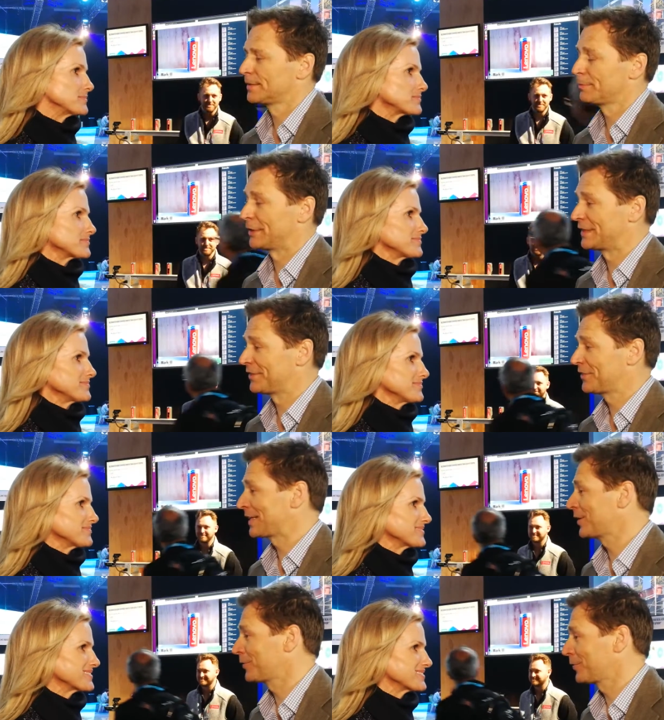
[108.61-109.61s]
Speaker 1: Richard,
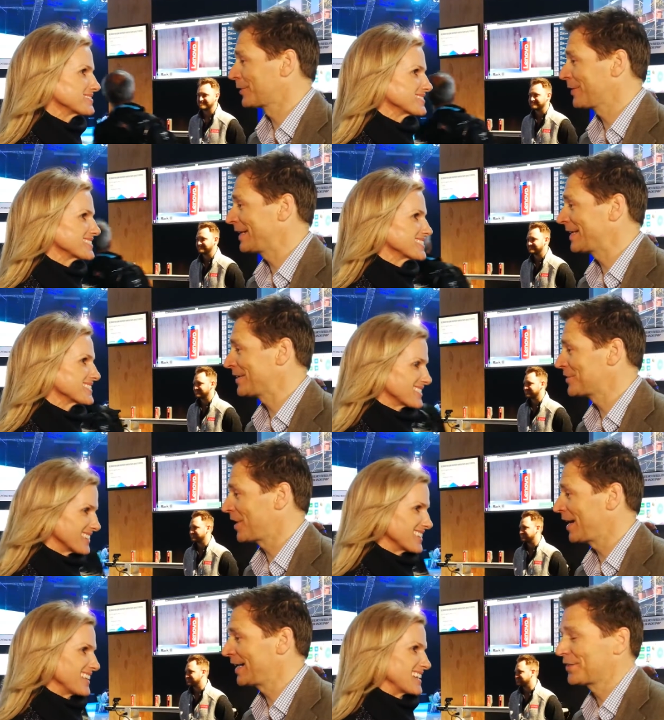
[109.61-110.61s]
thanks a lot for the great
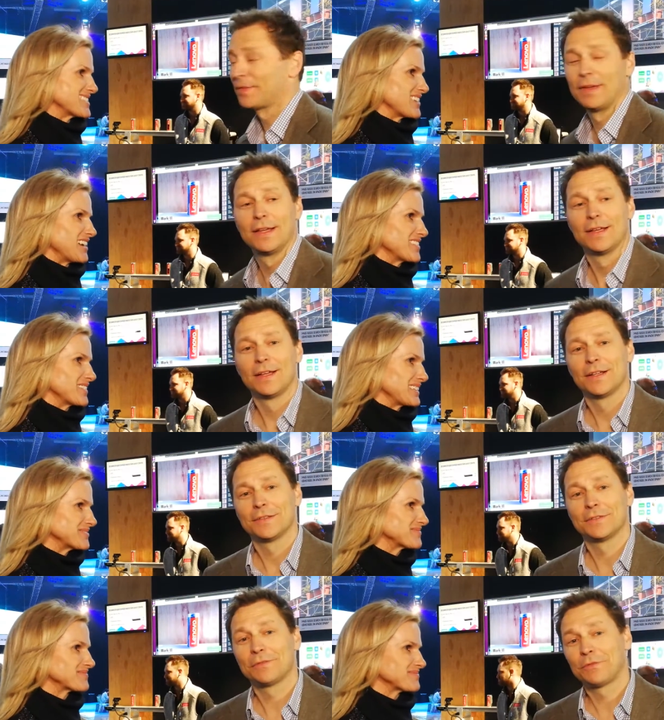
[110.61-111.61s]
insight. Thanks for having me.
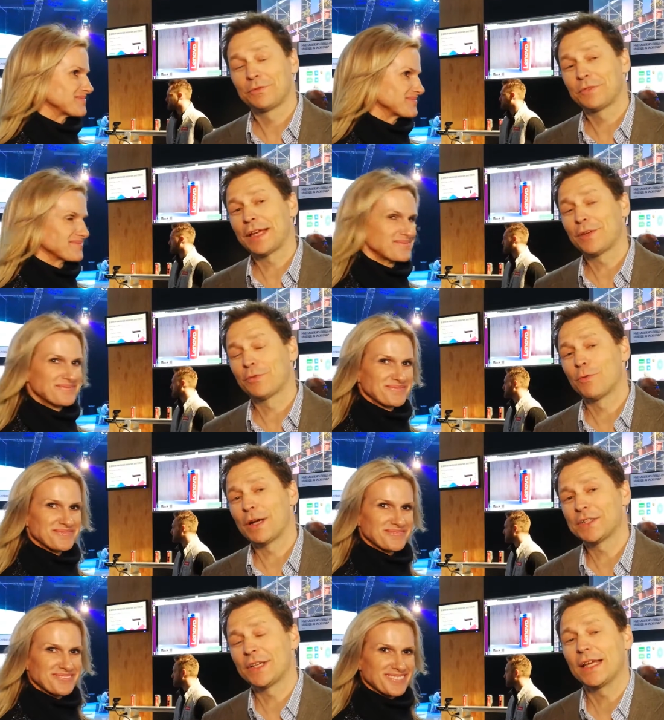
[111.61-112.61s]
Thank you for
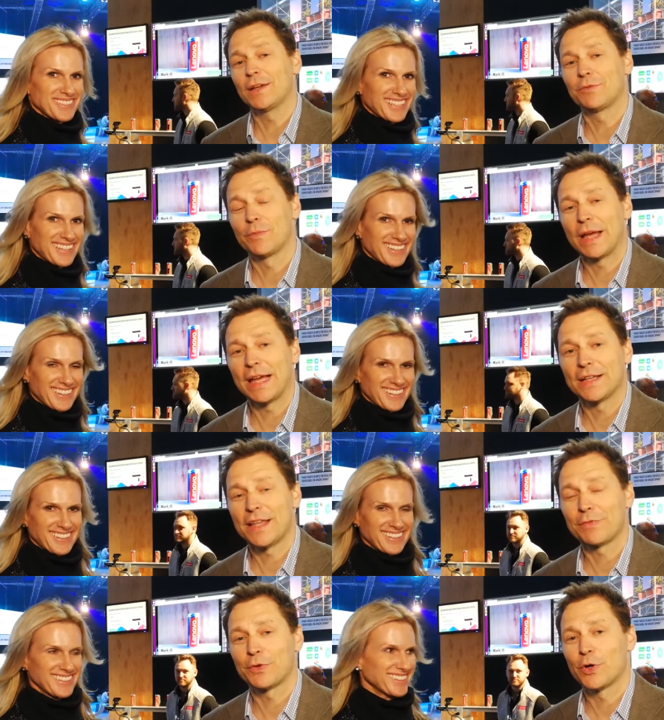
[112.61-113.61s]
watching from AI
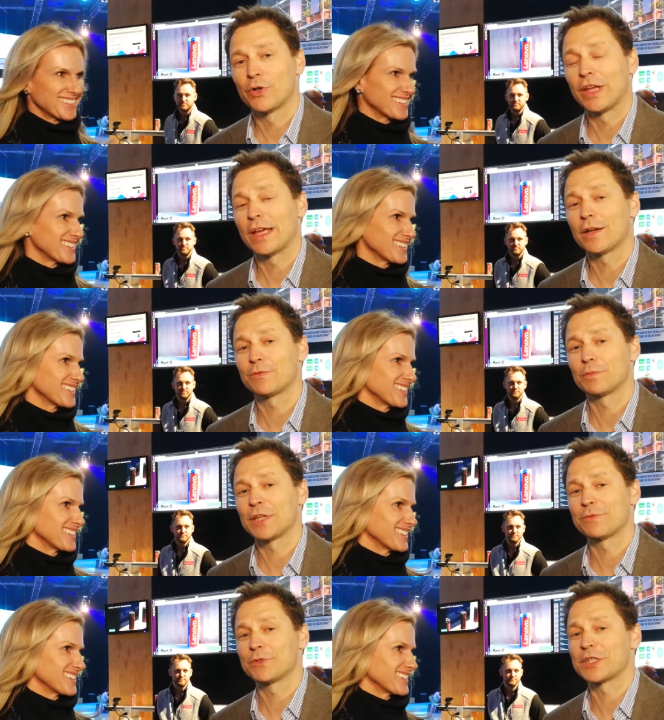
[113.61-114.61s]
DevCon here from
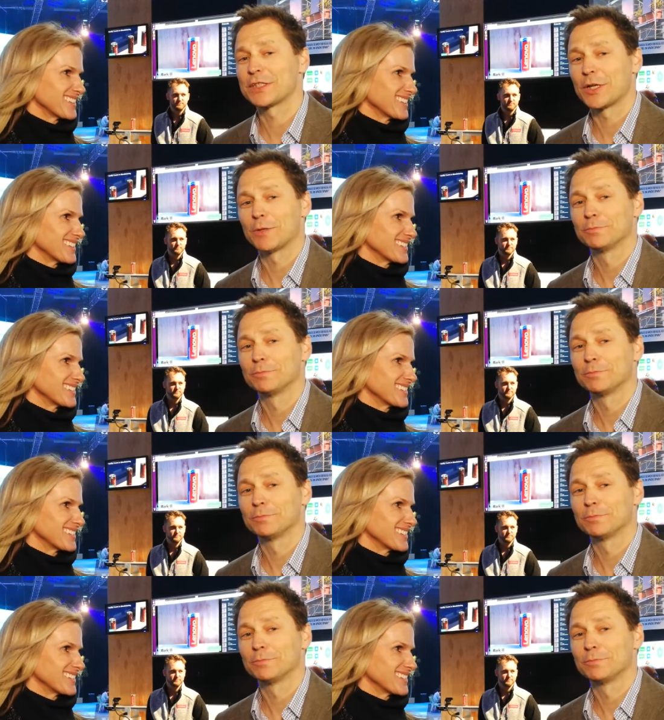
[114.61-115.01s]
San Francisco.